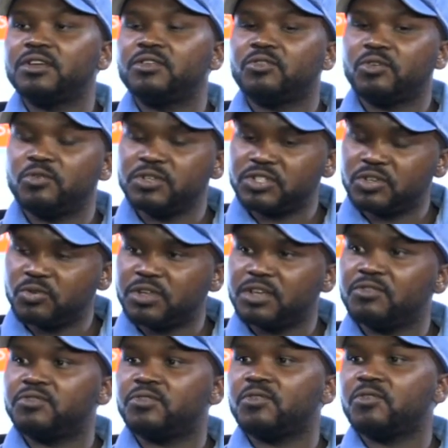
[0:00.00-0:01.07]
always looking
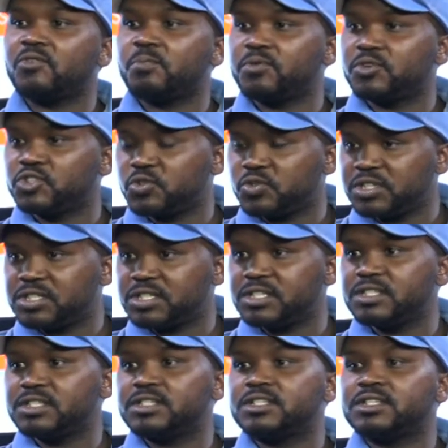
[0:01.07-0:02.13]
for opportunities
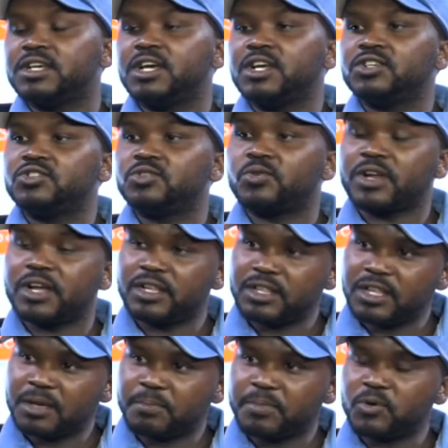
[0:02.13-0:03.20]
to run their
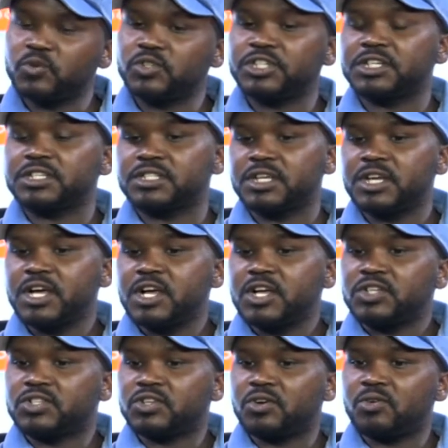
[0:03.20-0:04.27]
projects.
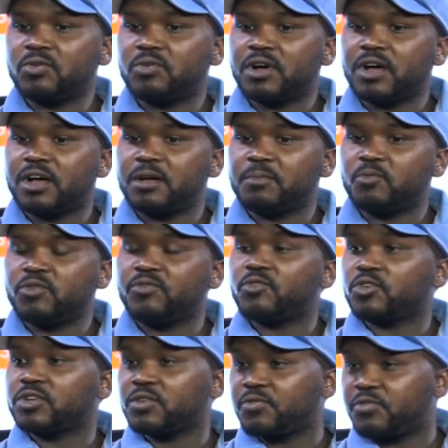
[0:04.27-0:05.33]
So we've got a
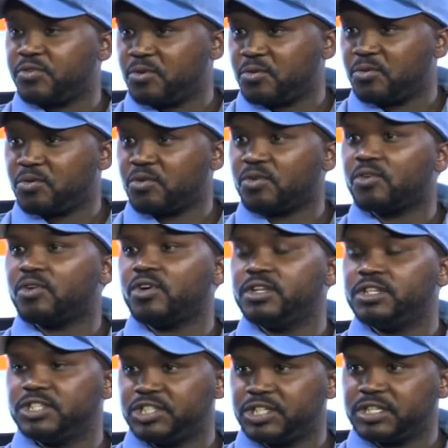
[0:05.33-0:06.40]
few
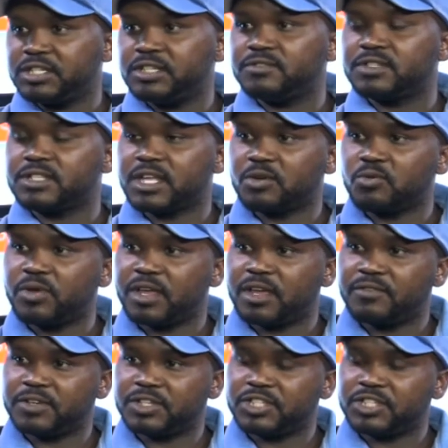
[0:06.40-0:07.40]
initiatives that we have at James